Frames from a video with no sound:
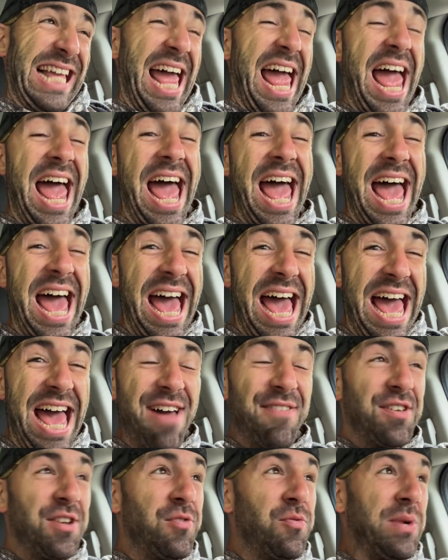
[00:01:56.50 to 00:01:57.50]

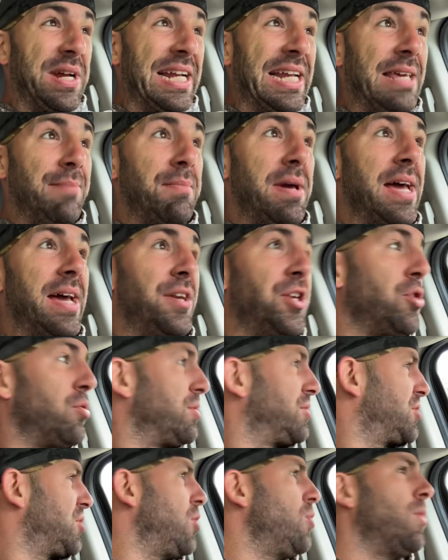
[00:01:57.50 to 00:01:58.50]
haven't really been
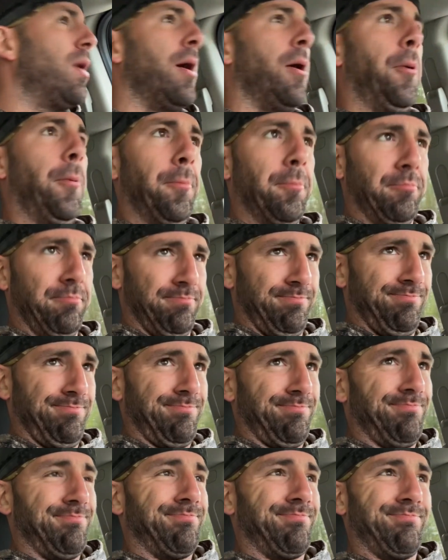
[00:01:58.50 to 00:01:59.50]
doing so well.
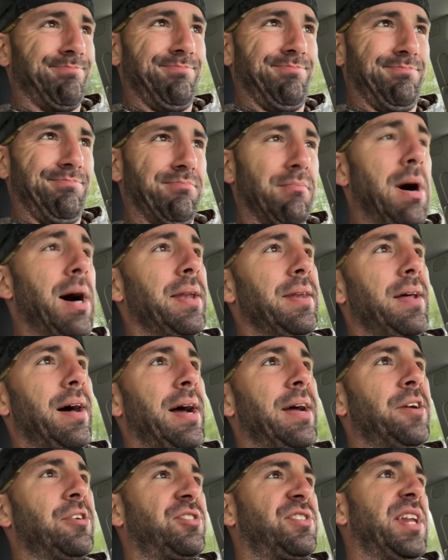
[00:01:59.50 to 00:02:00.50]
But I
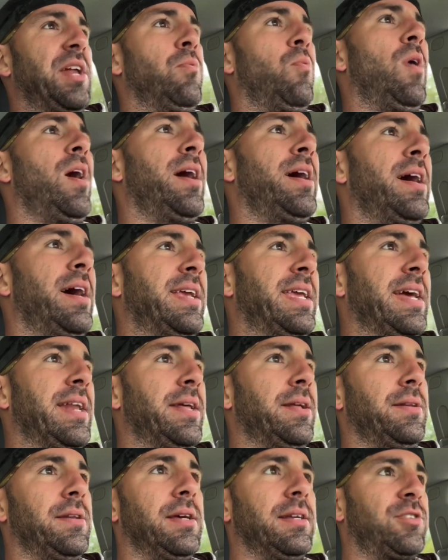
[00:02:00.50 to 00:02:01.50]
understand why. I get
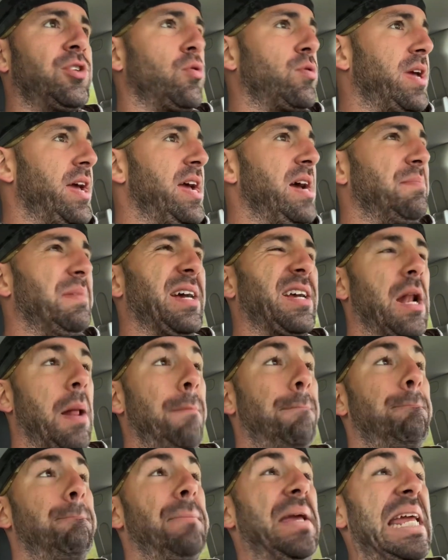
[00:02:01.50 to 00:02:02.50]
it. It's okay. I'm not going
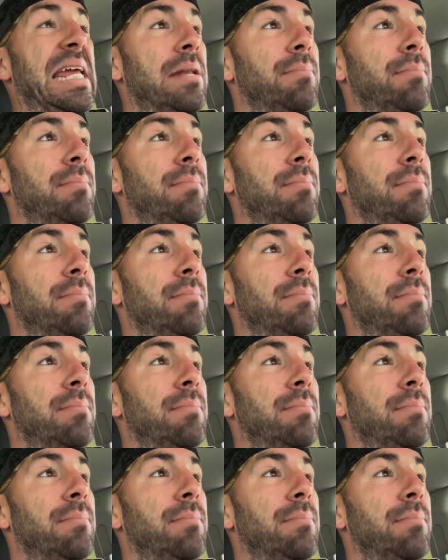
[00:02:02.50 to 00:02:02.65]
to beat